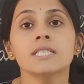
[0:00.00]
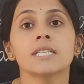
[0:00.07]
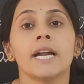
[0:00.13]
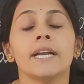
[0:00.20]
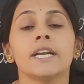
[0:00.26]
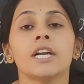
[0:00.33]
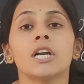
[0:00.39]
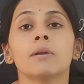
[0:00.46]

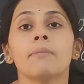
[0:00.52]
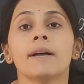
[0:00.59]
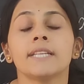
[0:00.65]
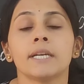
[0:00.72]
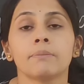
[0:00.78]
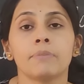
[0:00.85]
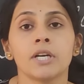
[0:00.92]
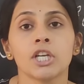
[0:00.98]
rendered by
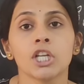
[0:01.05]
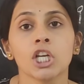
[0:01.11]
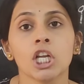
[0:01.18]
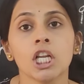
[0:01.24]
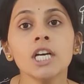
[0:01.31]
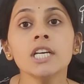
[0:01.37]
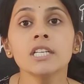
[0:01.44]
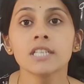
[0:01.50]
that
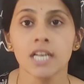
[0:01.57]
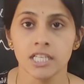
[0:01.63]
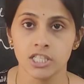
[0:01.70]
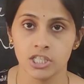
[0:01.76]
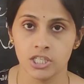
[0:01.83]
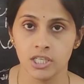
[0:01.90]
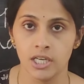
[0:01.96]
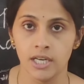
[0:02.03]
particular
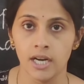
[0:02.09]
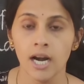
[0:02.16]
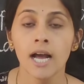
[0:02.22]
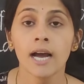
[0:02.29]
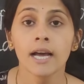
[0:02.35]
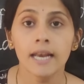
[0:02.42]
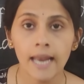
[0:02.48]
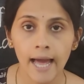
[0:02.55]
restaurant,
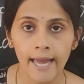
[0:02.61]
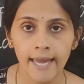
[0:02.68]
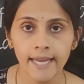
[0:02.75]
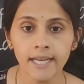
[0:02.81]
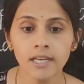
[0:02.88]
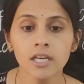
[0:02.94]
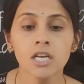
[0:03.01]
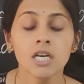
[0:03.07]

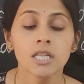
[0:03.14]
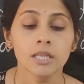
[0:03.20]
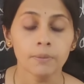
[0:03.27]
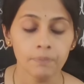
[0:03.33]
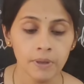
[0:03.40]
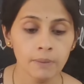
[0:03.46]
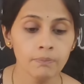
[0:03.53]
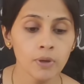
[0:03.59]
like the
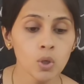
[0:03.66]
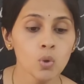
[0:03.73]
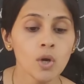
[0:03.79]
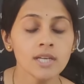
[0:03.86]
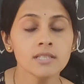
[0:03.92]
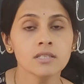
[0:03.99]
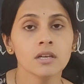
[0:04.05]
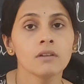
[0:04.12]
people who
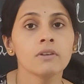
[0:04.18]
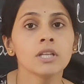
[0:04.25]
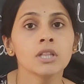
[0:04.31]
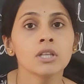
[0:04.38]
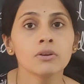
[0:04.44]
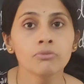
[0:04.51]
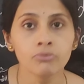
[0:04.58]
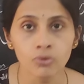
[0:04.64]
are serving
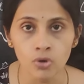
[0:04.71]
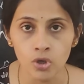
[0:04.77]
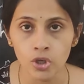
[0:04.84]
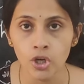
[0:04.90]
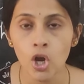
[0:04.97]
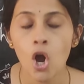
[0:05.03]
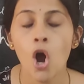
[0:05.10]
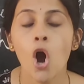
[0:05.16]
the
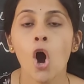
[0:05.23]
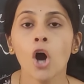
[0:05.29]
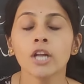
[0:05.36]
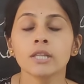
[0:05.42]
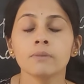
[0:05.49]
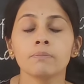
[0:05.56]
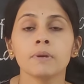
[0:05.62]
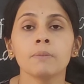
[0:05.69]
food or
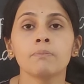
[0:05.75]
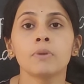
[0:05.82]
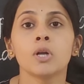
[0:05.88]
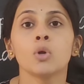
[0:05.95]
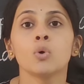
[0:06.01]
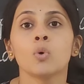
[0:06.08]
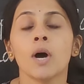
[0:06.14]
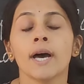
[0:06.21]
the
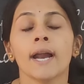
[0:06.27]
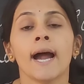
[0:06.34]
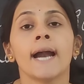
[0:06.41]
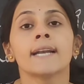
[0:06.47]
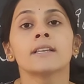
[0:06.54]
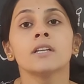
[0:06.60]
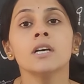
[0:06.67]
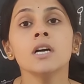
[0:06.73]
people who are
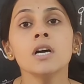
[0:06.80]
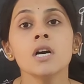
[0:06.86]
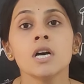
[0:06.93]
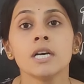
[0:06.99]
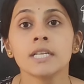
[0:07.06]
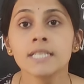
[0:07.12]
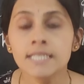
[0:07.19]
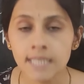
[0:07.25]
at the
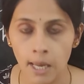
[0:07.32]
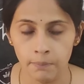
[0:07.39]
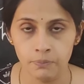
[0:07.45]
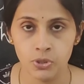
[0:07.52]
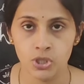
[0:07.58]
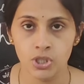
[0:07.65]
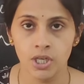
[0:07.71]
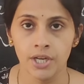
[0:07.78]

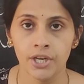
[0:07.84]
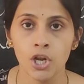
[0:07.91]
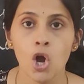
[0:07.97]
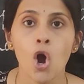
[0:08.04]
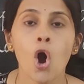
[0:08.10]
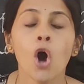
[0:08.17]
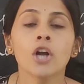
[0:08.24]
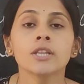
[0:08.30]
reception,
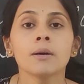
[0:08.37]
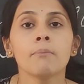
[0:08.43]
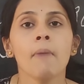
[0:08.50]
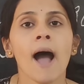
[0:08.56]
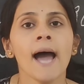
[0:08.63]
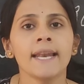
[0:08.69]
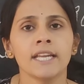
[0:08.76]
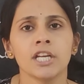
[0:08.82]
or the
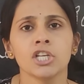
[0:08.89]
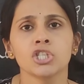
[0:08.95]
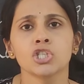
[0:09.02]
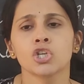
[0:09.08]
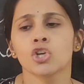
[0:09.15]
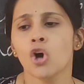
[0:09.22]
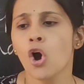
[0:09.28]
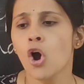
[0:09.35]

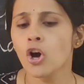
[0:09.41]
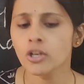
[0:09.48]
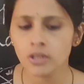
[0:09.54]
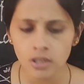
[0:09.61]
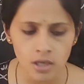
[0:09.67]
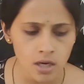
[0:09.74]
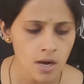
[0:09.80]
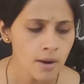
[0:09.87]
manager, or
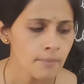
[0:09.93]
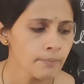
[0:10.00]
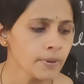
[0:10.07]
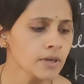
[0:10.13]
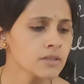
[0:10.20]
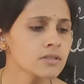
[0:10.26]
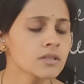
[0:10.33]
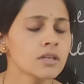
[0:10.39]
the
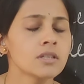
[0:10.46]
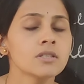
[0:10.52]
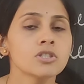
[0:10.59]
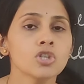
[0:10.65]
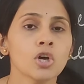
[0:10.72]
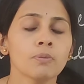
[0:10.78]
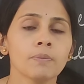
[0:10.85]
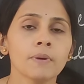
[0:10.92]
persons or